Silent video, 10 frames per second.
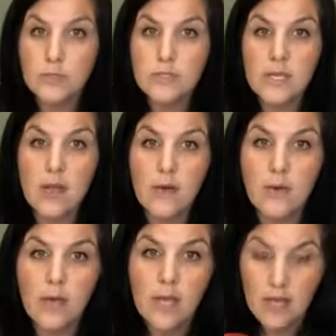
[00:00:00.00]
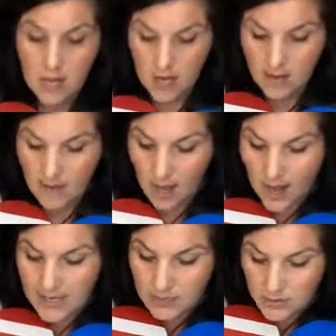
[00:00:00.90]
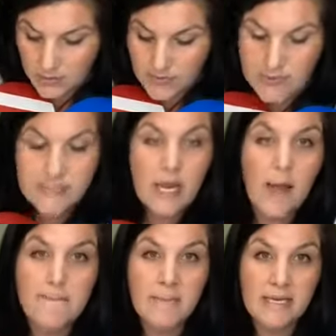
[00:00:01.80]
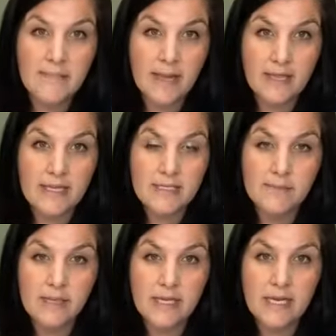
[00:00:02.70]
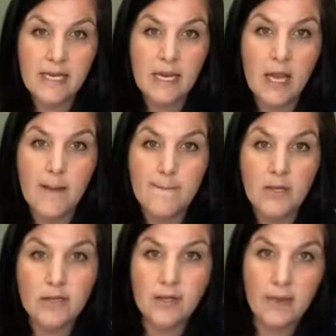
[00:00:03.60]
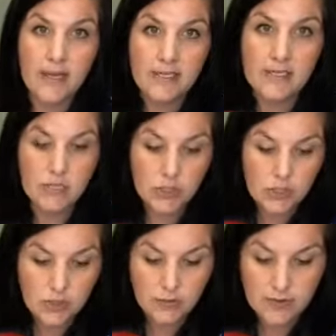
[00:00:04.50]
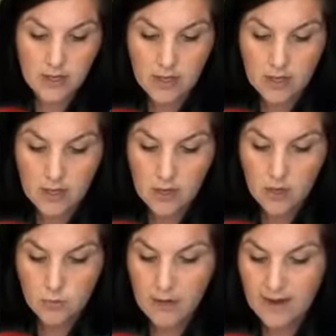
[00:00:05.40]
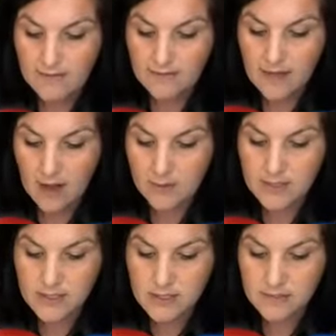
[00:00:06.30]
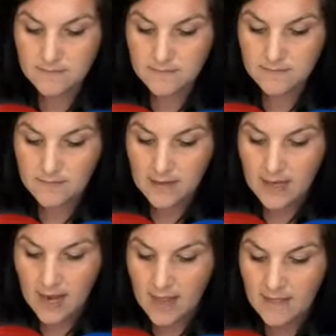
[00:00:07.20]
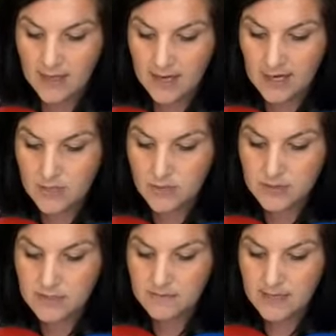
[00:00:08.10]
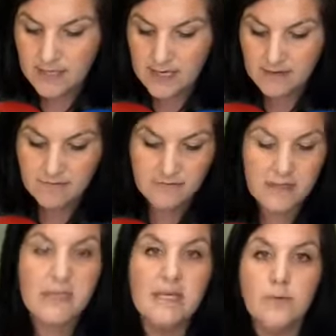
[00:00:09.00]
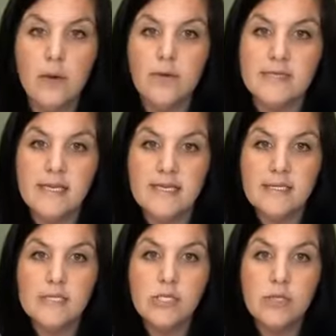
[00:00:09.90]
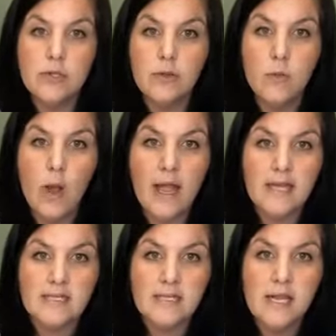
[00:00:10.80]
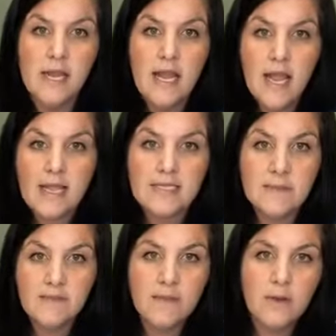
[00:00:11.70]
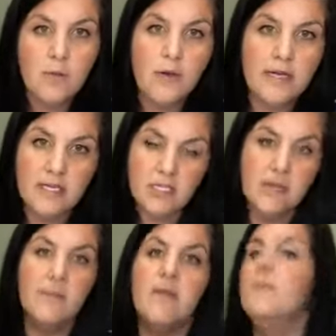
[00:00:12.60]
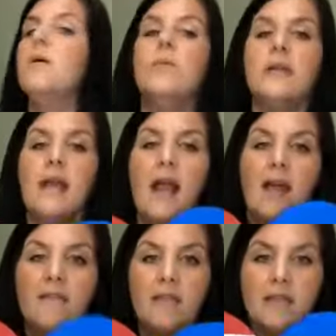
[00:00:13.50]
So I used mini bellies and mini Milky Ways to do the red flowers. And then I used mini infinity roses to do the white. And some of them are 1 inch, some of them are 1.5